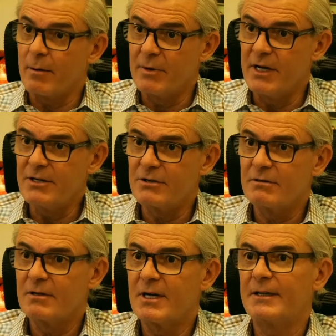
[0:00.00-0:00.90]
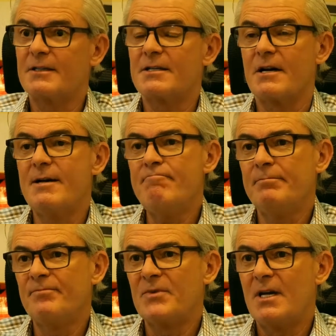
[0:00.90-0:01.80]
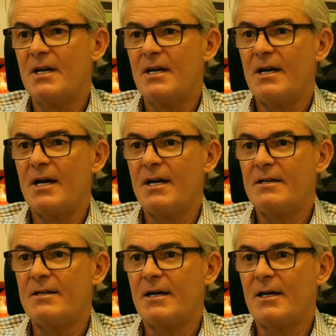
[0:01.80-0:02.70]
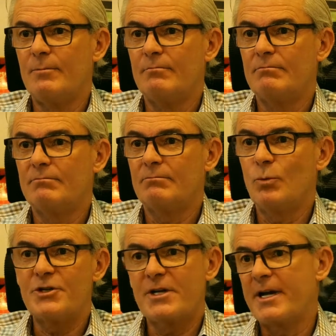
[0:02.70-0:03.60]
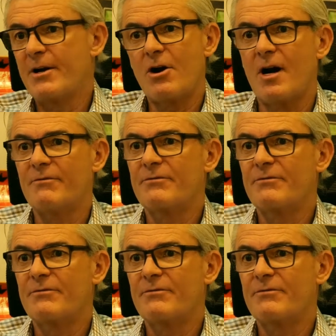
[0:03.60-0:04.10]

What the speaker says: a bit at the time, and we just hit it off.